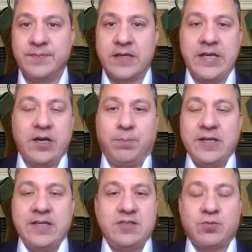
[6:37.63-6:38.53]
you know,
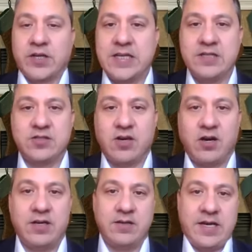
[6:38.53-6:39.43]
places where kids
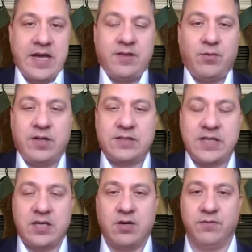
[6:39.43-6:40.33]
are, and now they want to
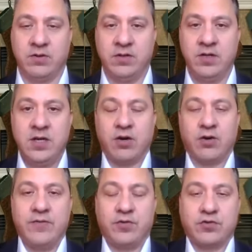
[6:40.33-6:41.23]
take over or
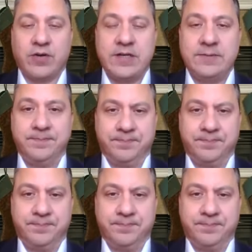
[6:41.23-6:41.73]
infiltrate